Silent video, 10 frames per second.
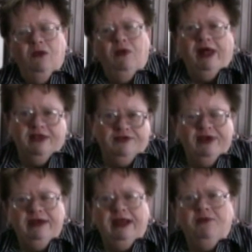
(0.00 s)
his
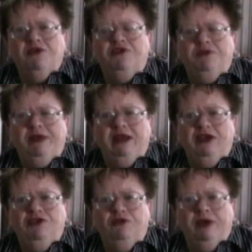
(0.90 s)
nickname was
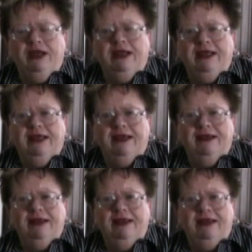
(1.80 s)
Speedy Tweedy,
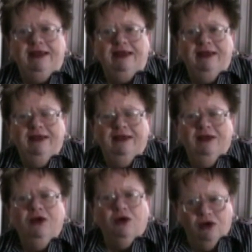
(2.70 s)
and he
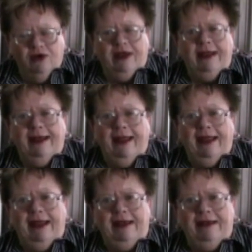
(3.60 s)
earned it,
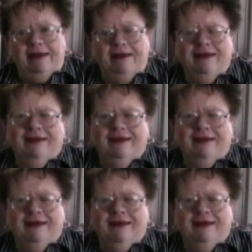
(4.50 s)
and